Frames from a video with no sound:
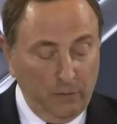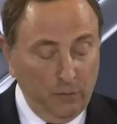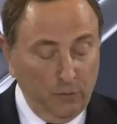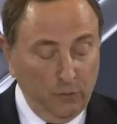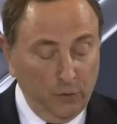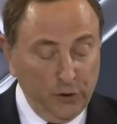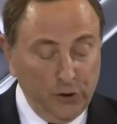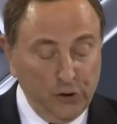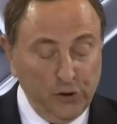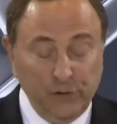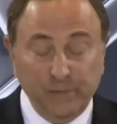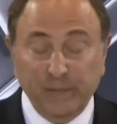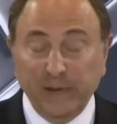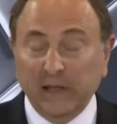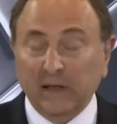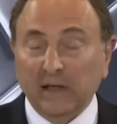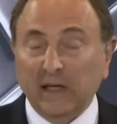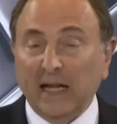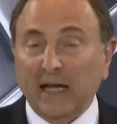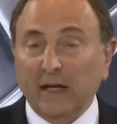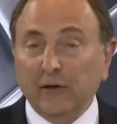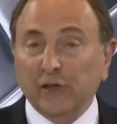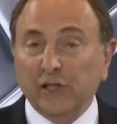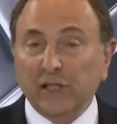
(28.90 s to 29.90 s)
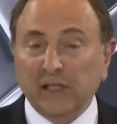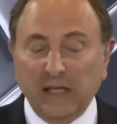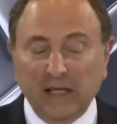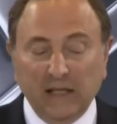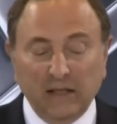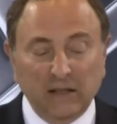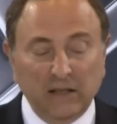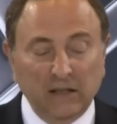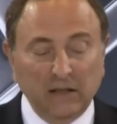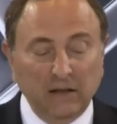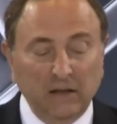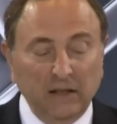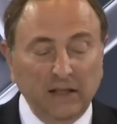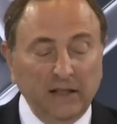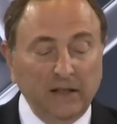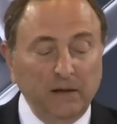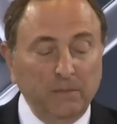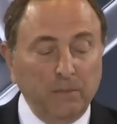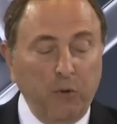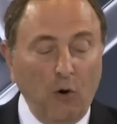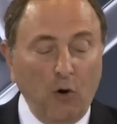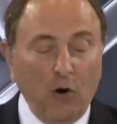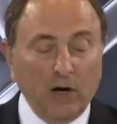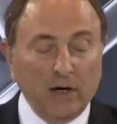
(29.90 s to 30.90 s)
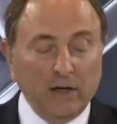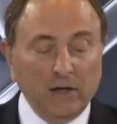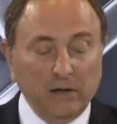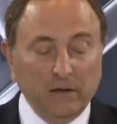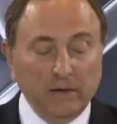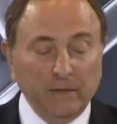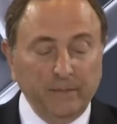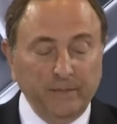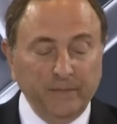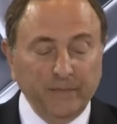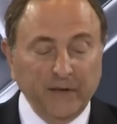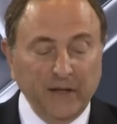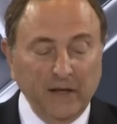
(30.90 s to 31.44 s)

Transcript: which has been an outstanding league partner.